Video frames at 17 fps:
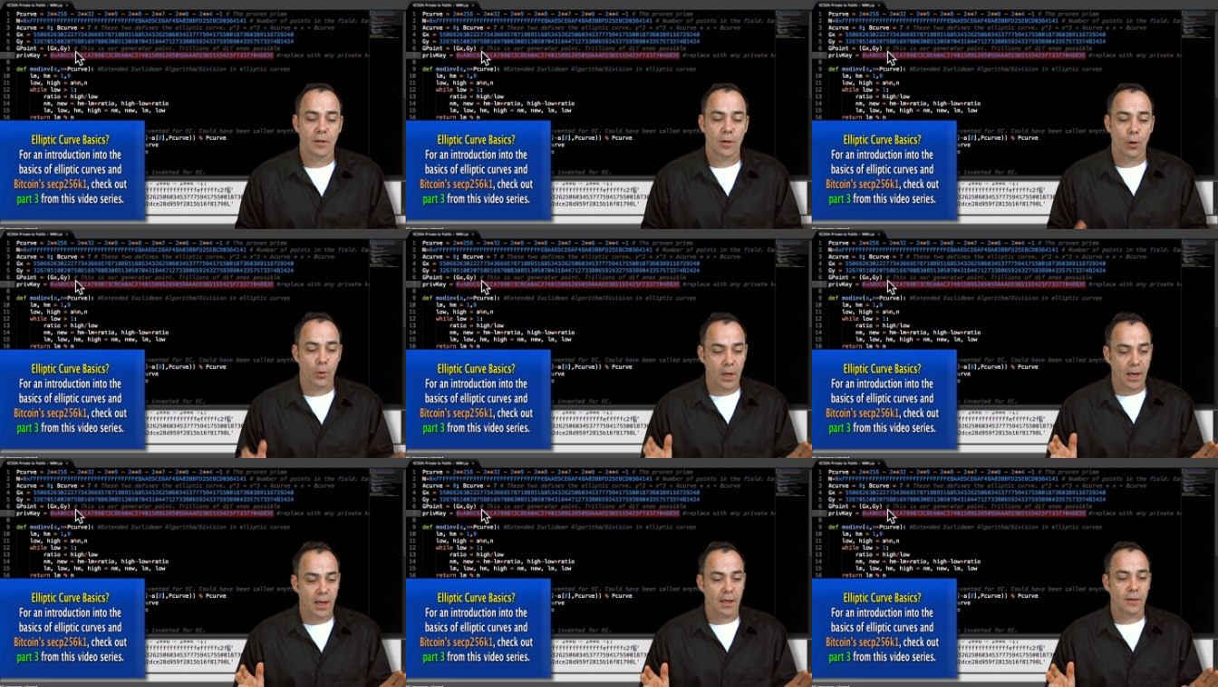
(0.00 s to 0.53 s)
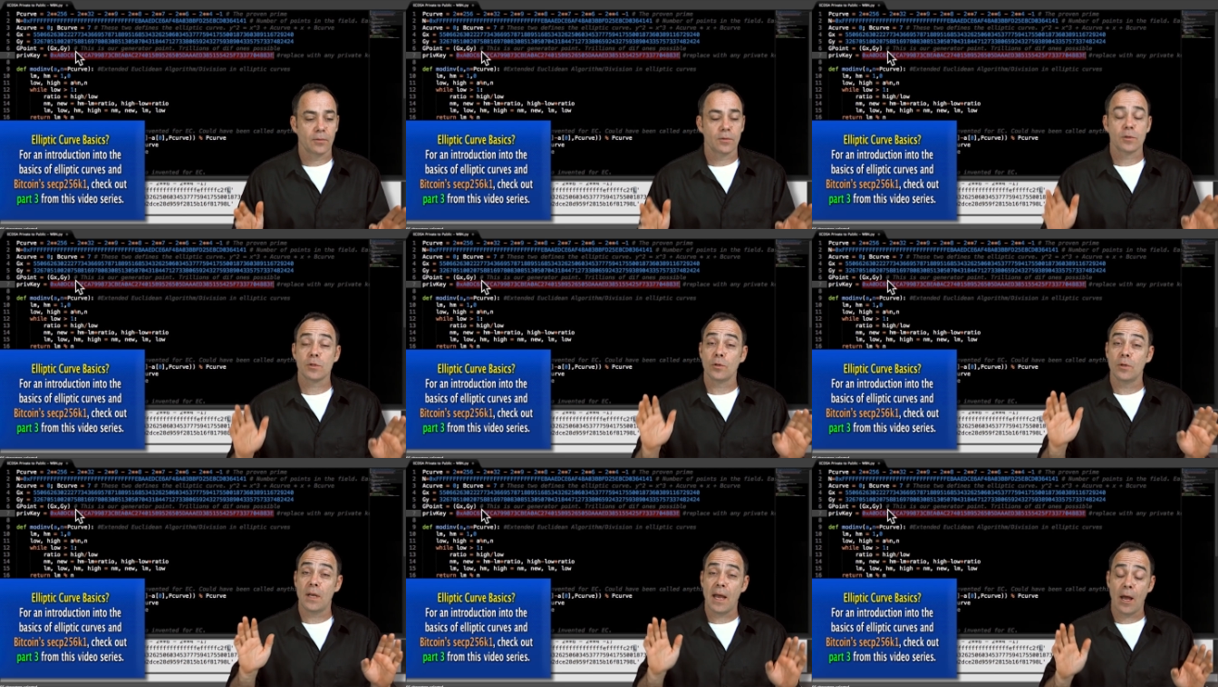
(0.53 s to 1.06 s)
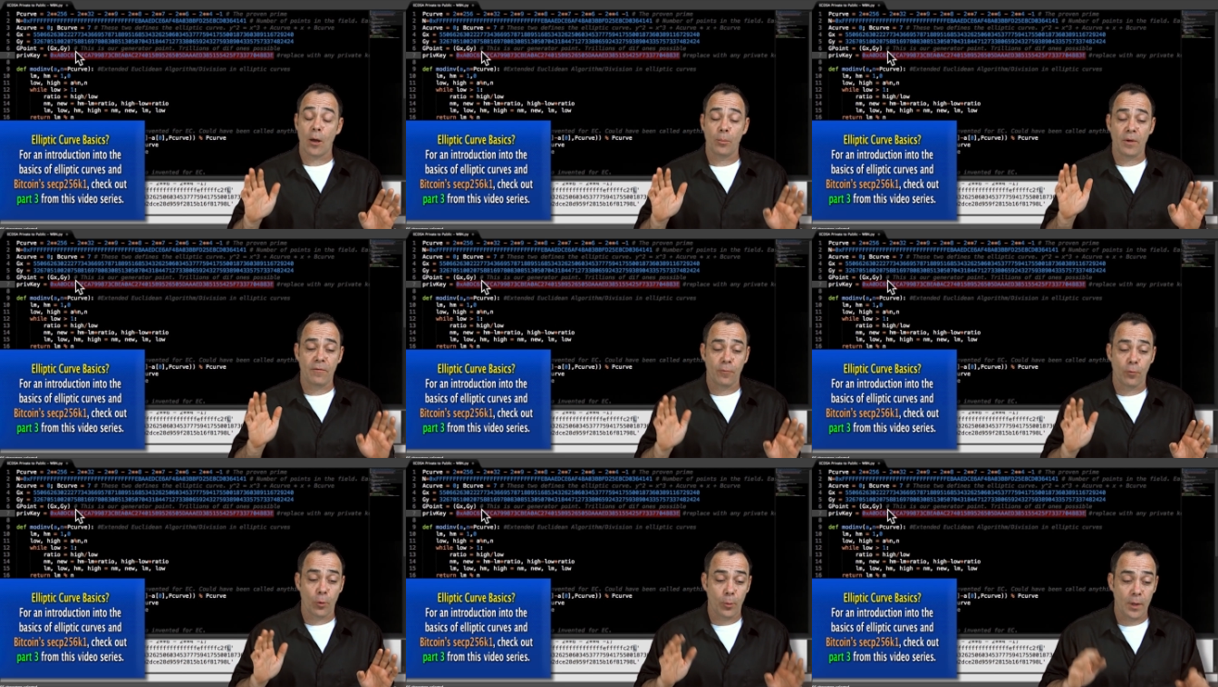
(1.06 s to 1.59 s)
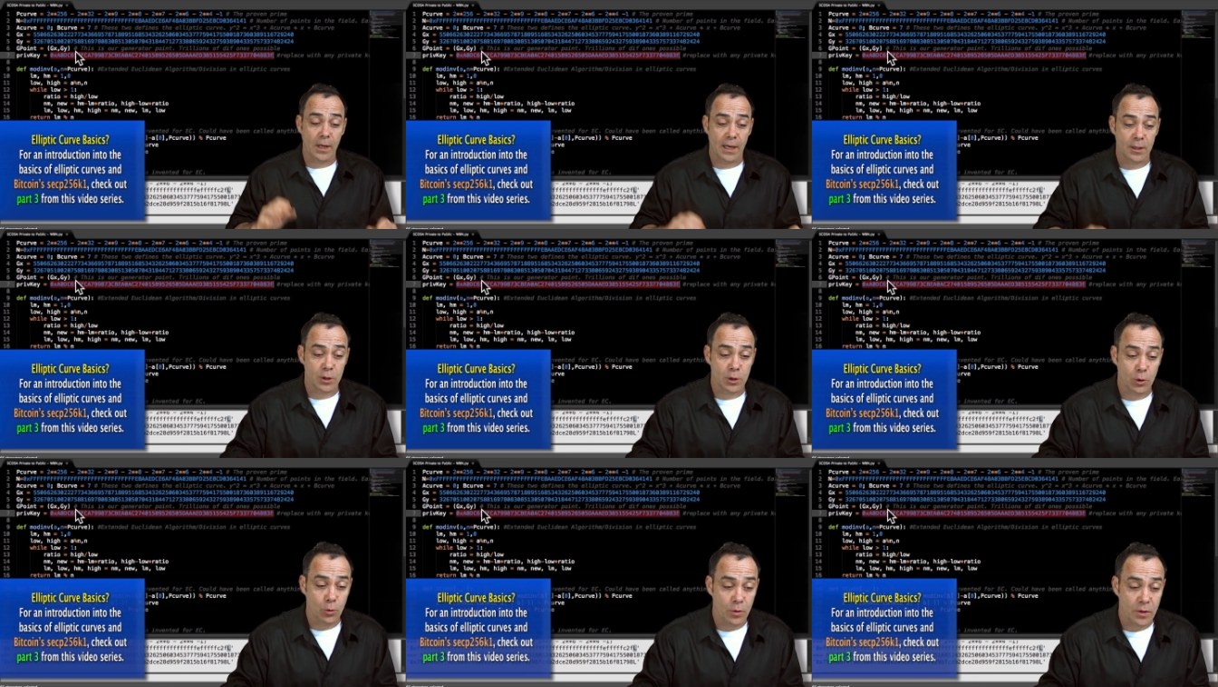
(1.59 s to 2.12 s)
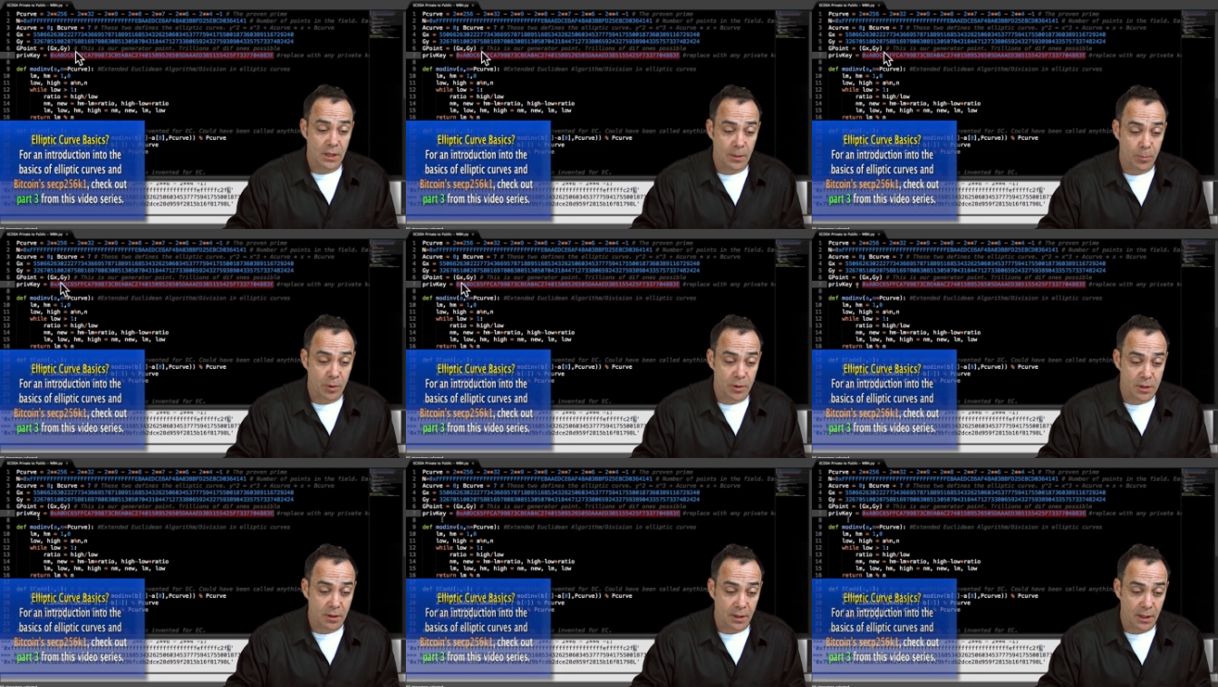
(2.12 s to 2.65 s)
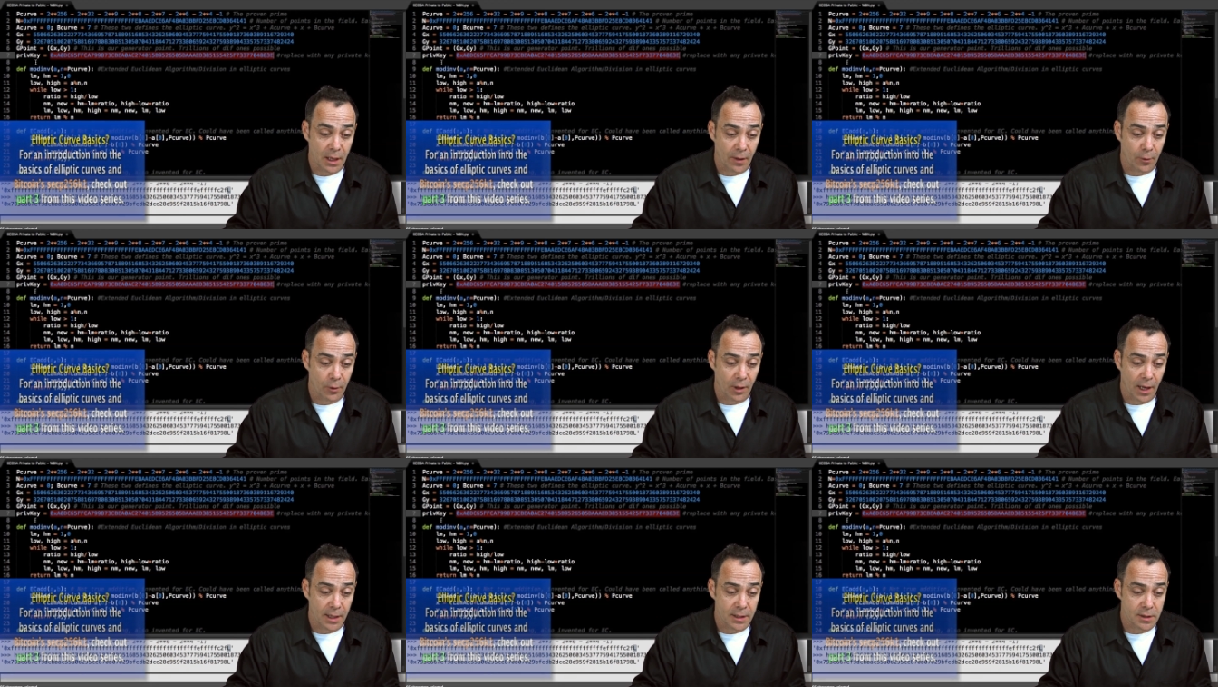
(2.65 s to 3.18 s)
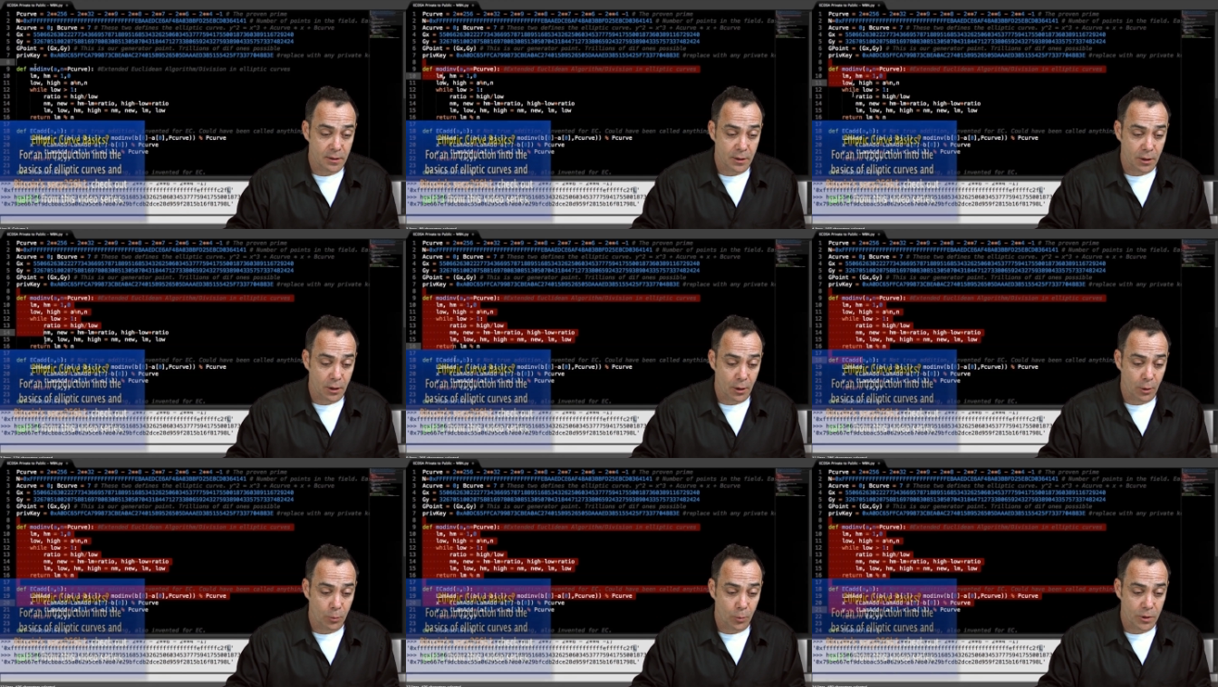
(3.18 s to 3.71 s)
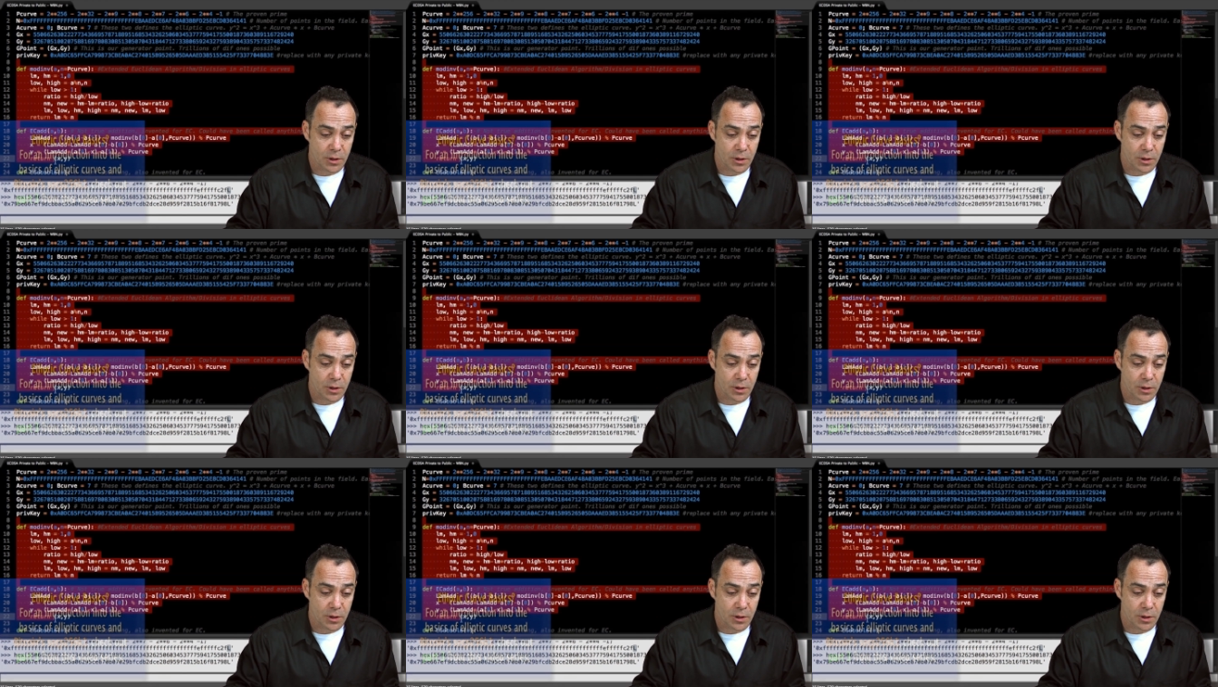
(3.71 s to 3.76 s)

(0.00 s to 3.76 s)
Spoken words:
Okay, so now before we get too deep into the other lines of the code,